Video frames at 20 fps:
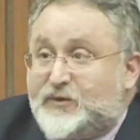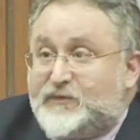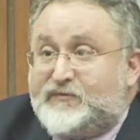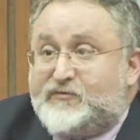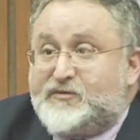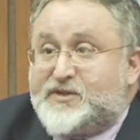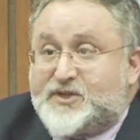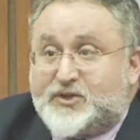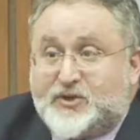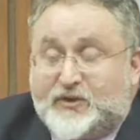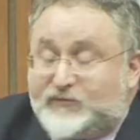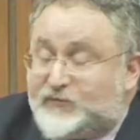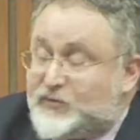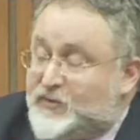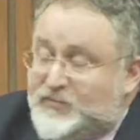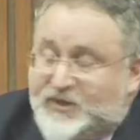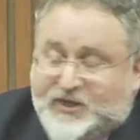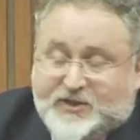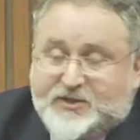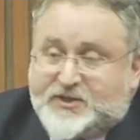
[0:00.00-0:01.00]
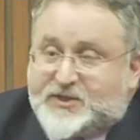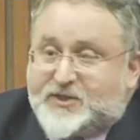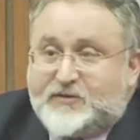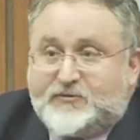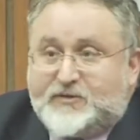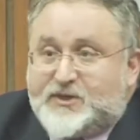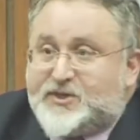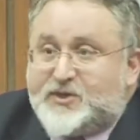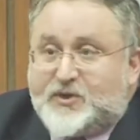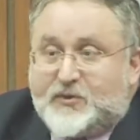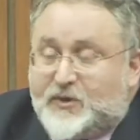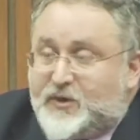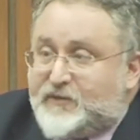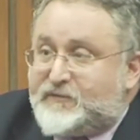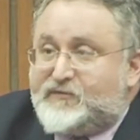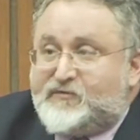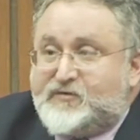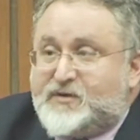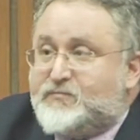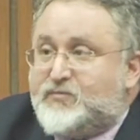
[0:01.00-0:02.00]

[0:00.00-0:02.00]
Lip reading: of free software because there is no unfree